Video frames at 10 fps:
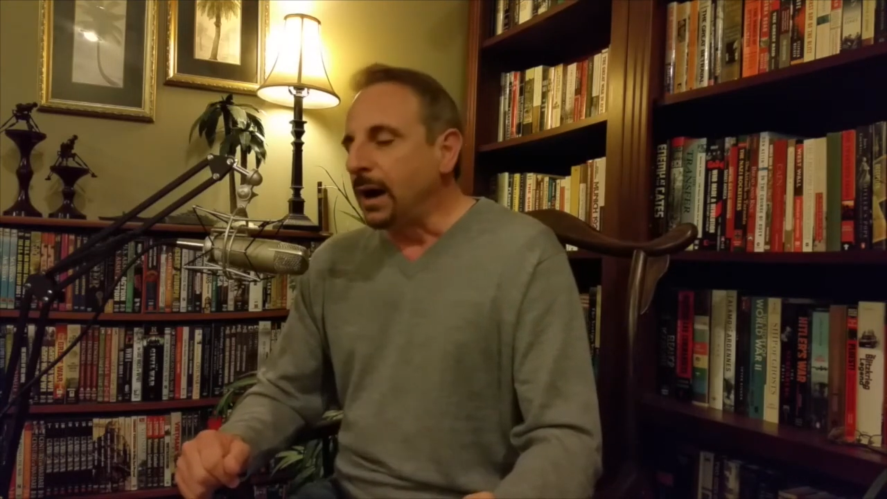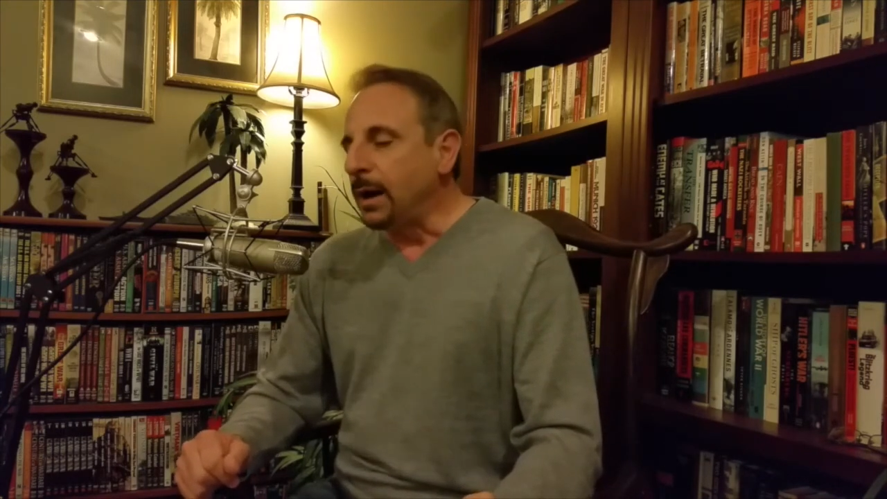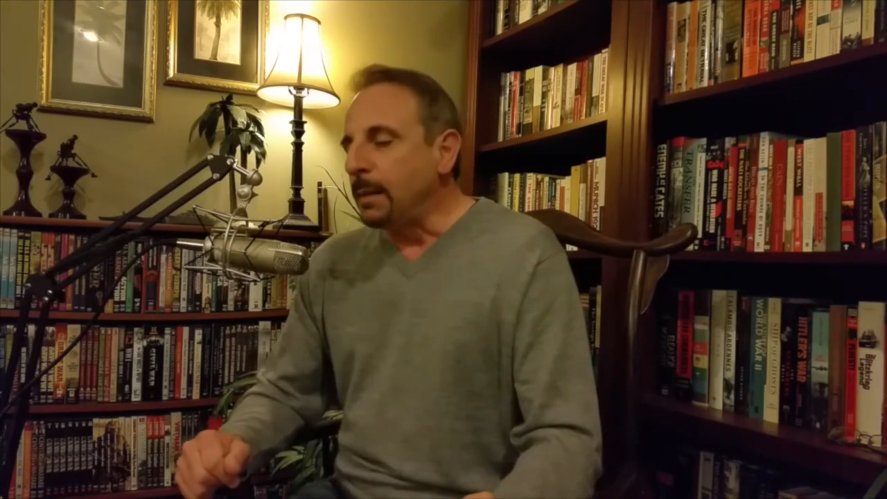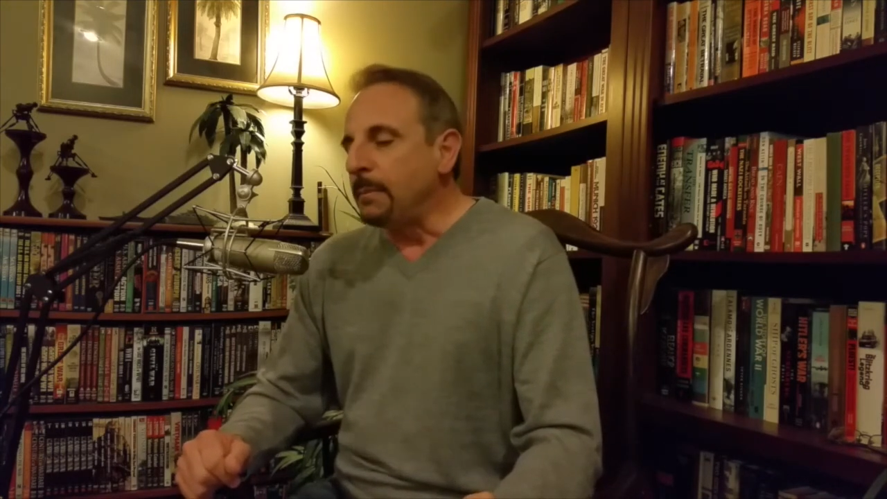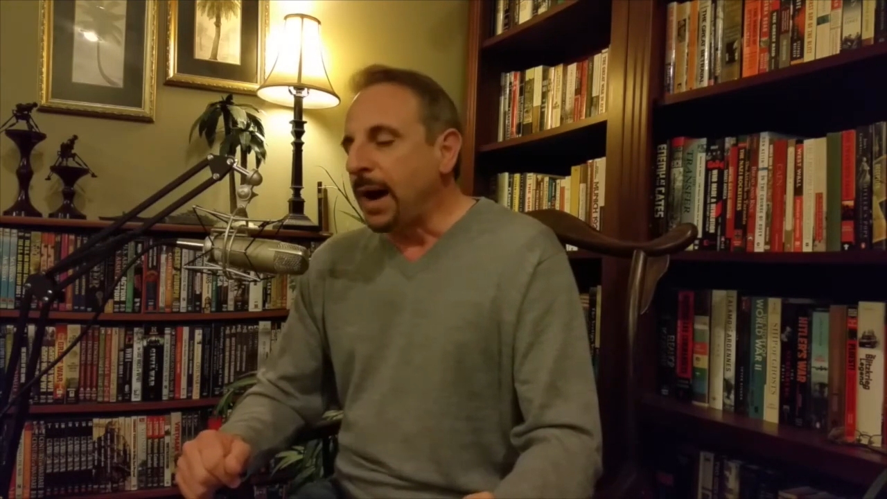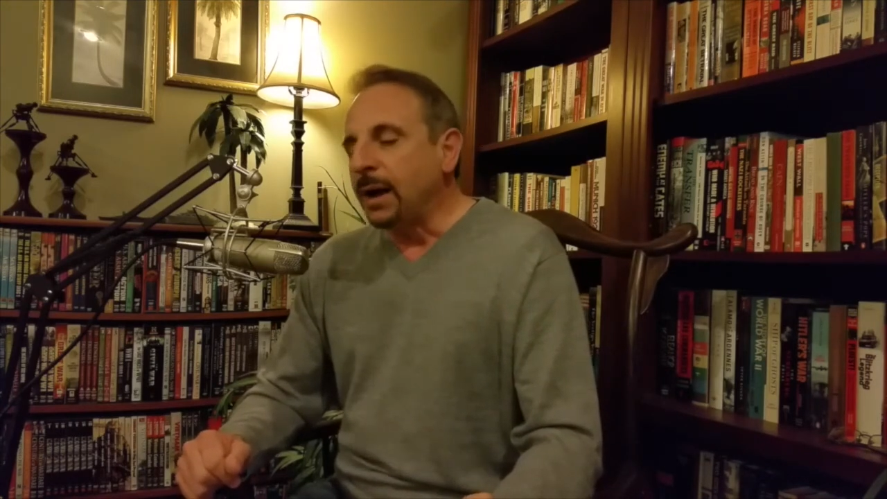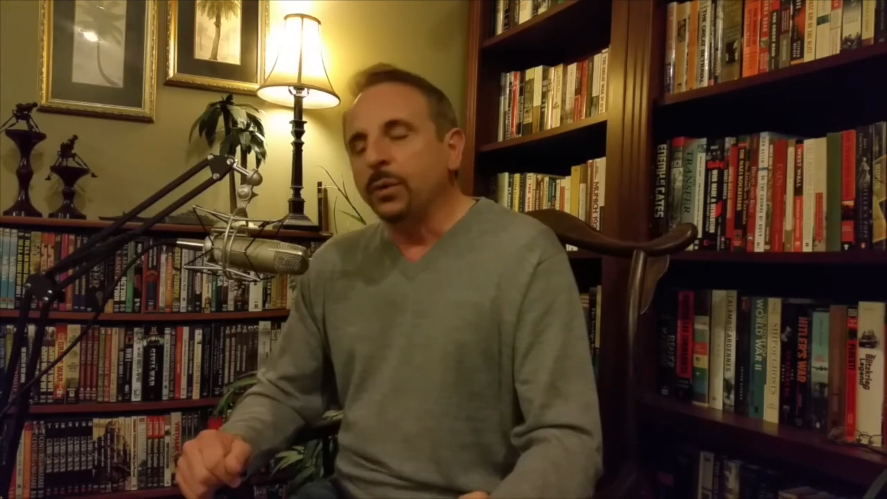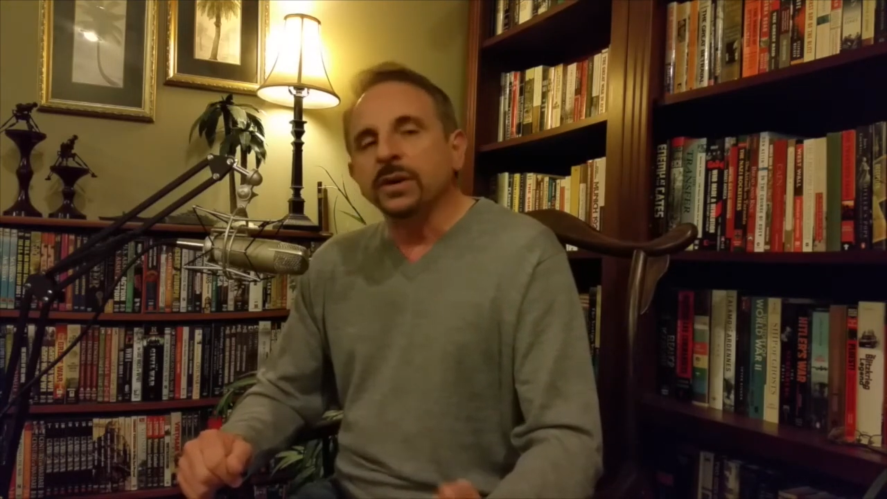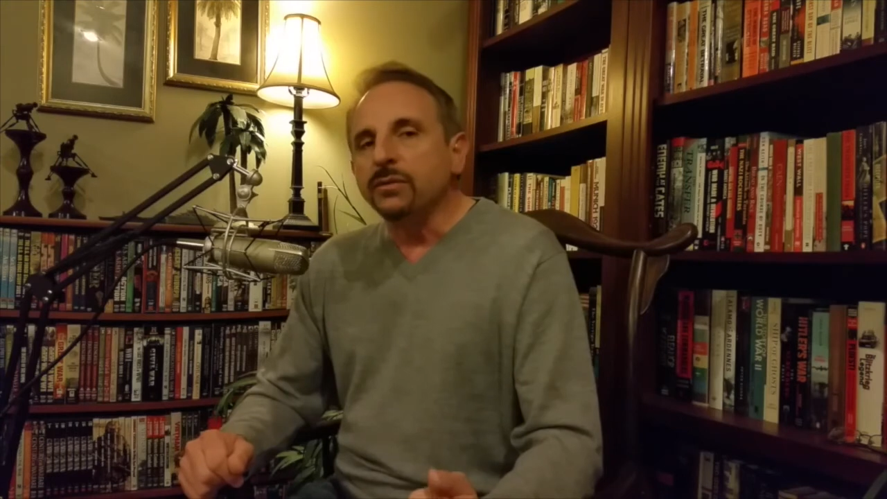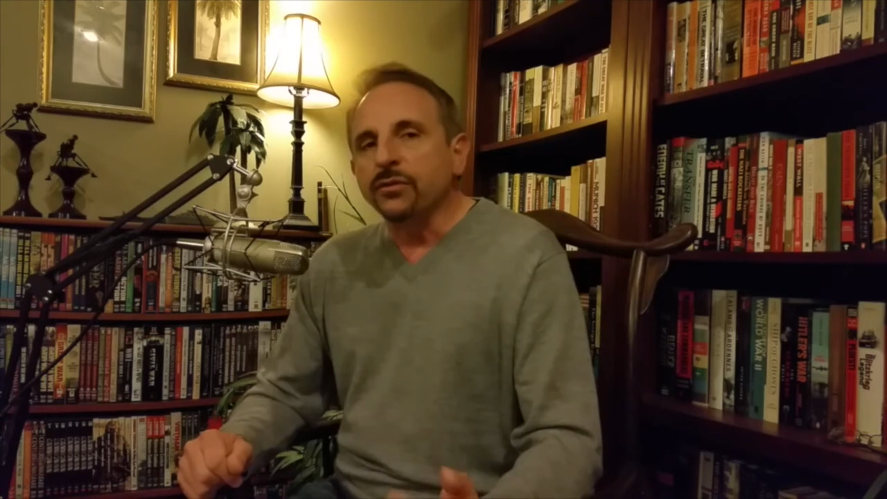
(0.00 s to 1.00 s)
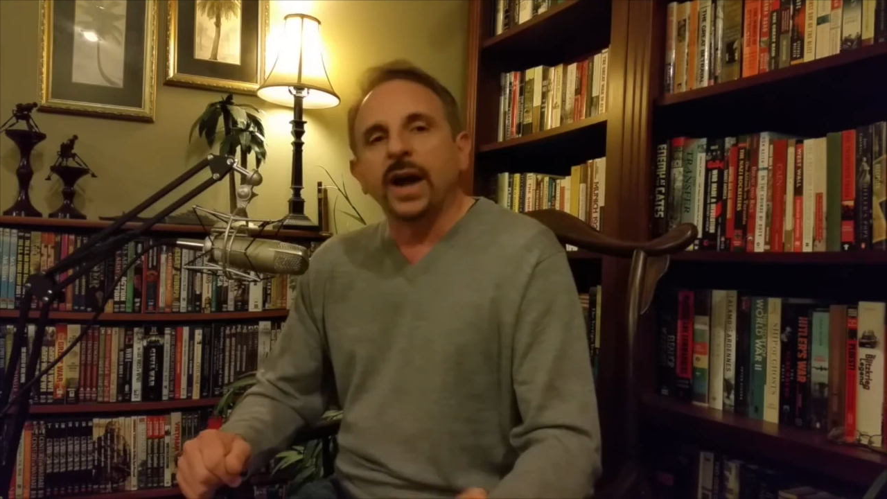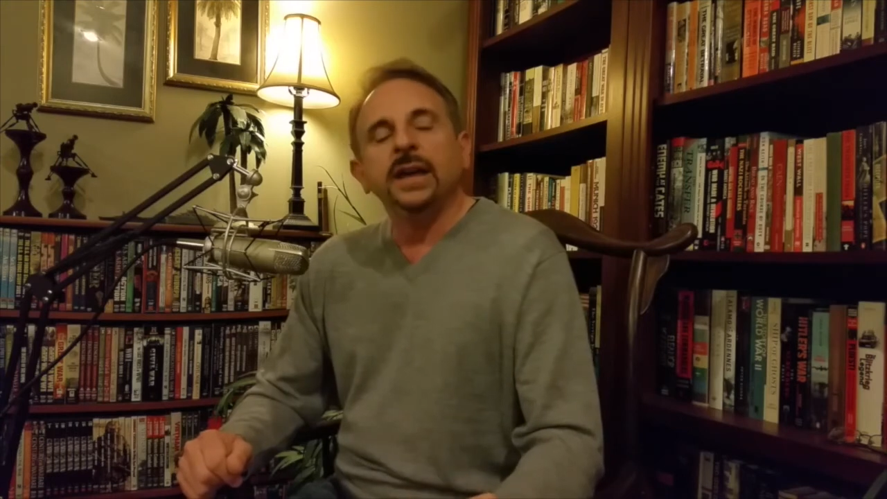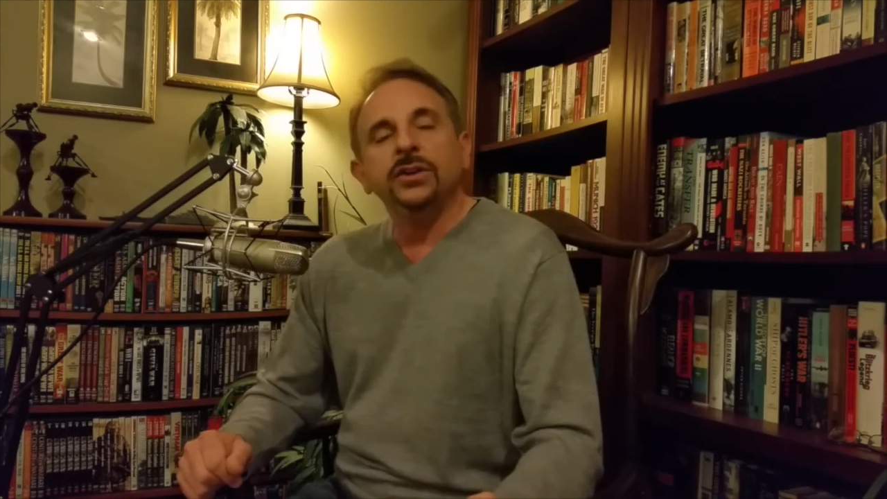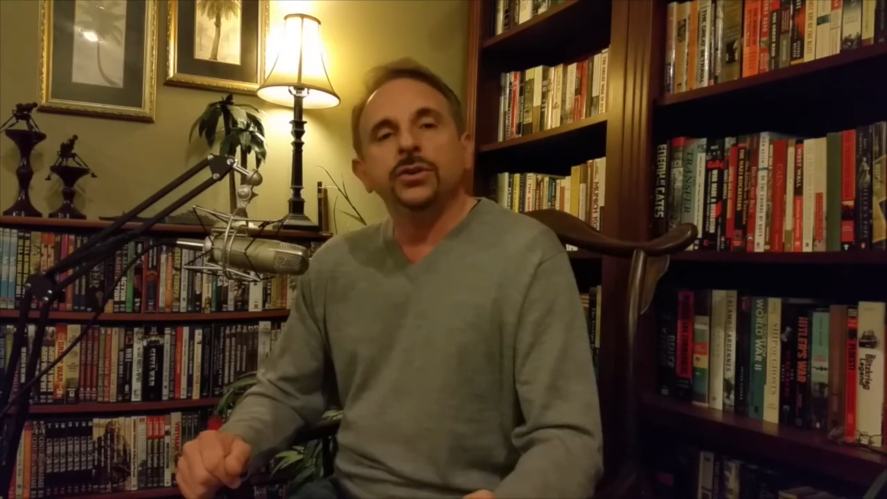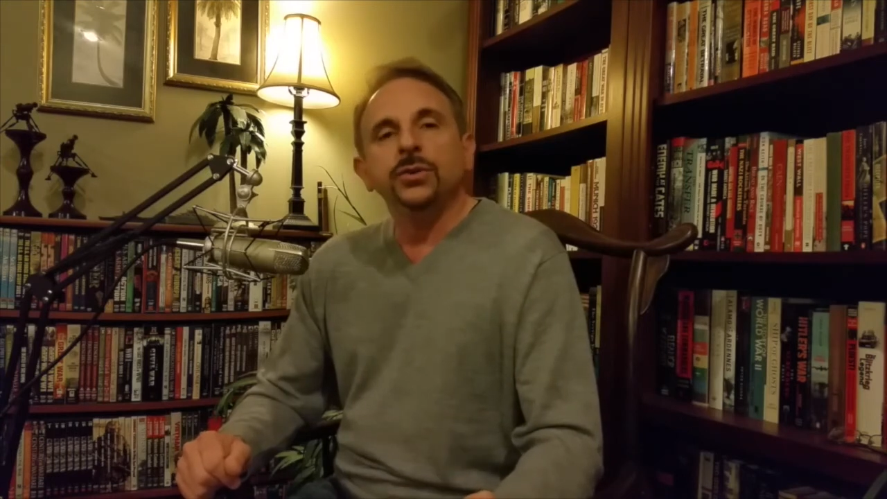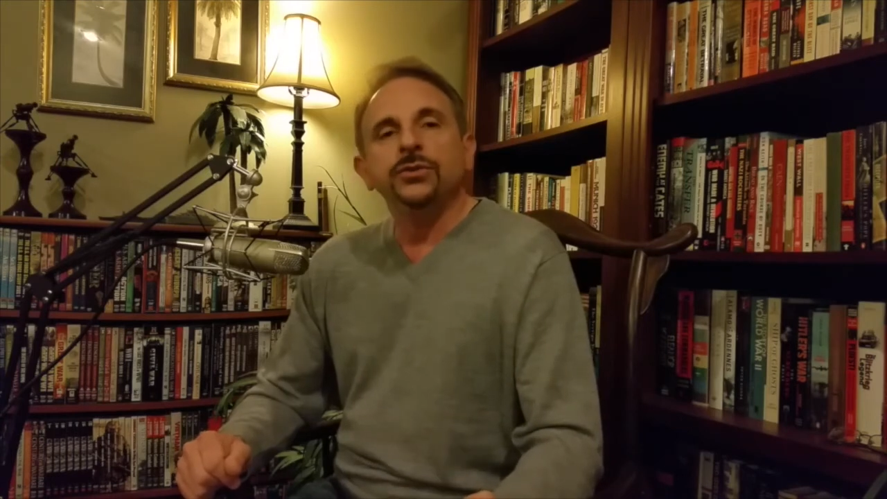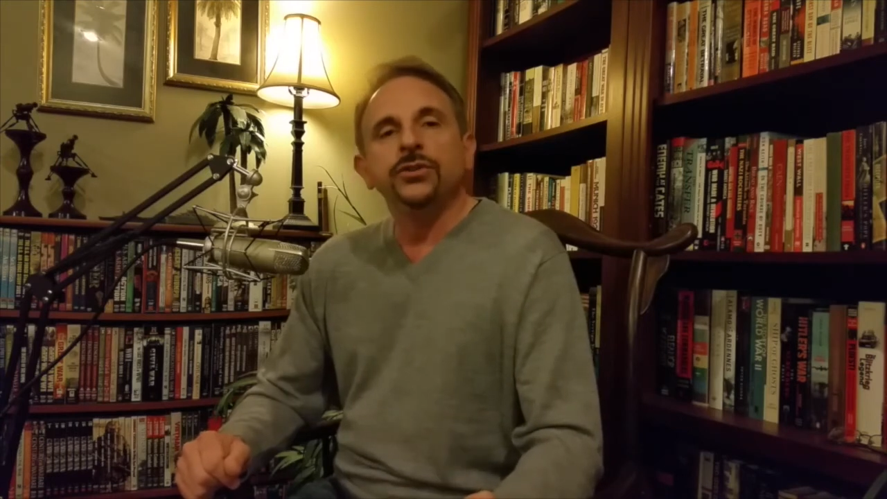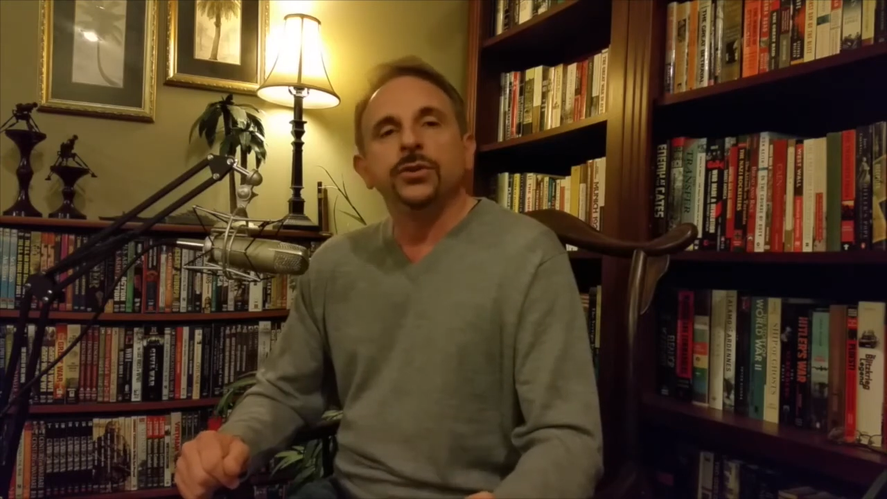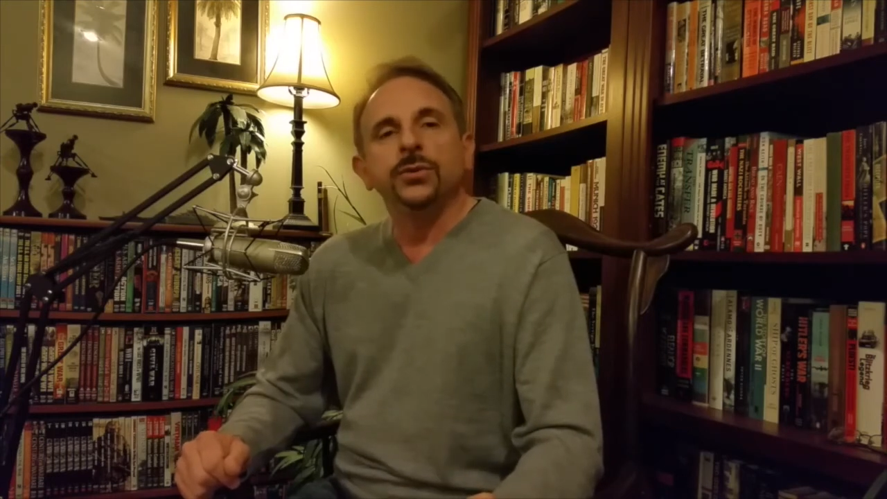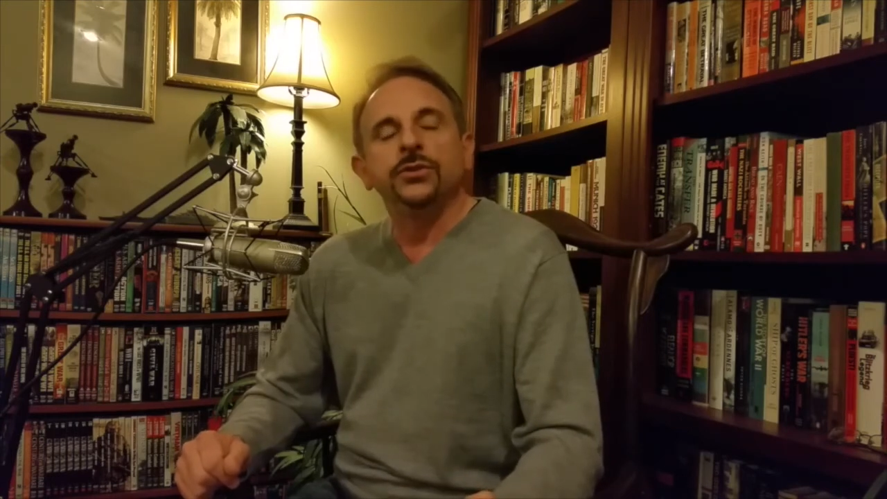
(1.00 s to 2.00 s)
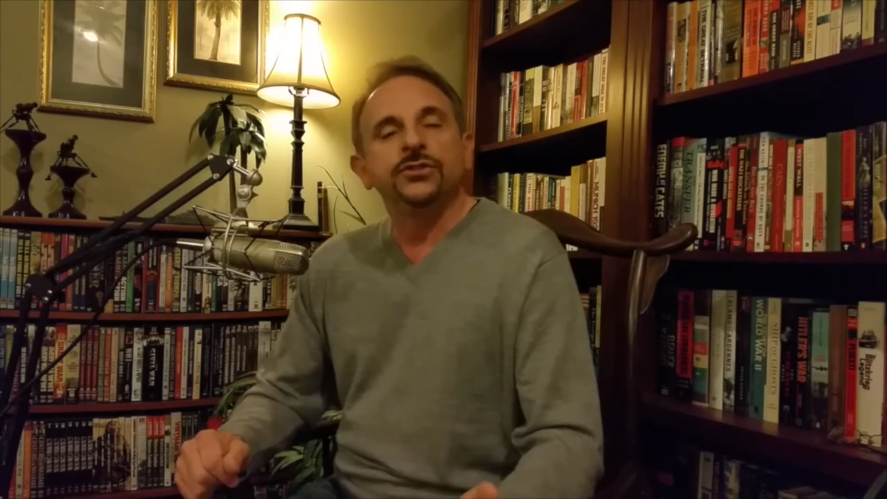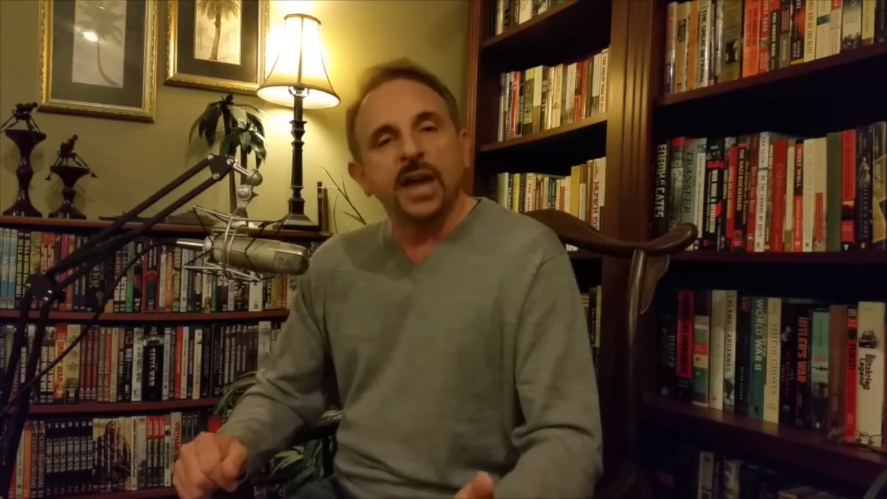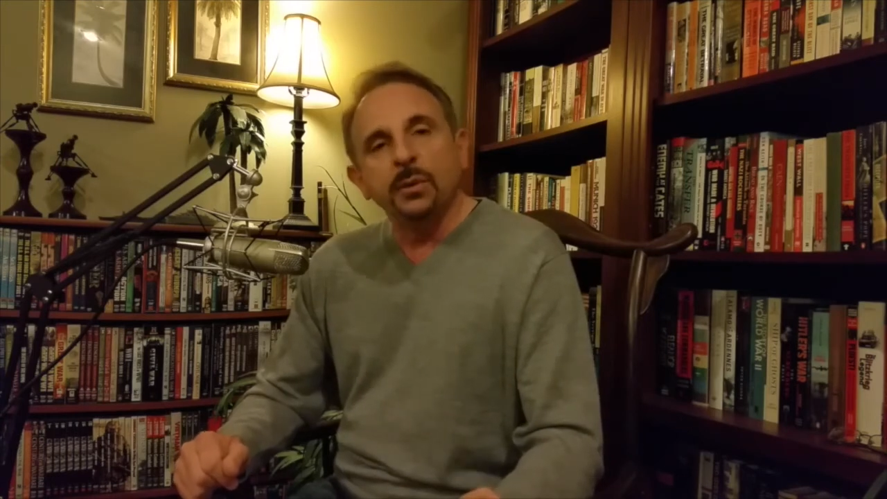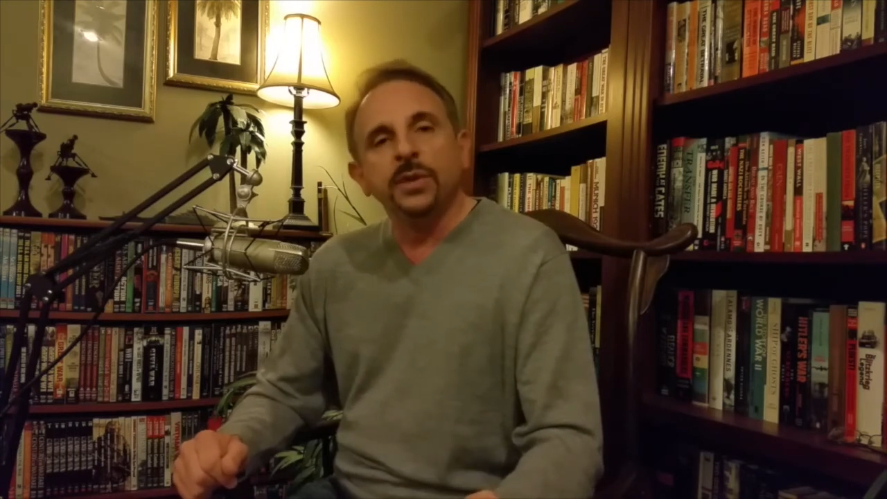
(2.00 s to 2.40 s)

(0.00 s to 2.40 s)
I would invite you to stay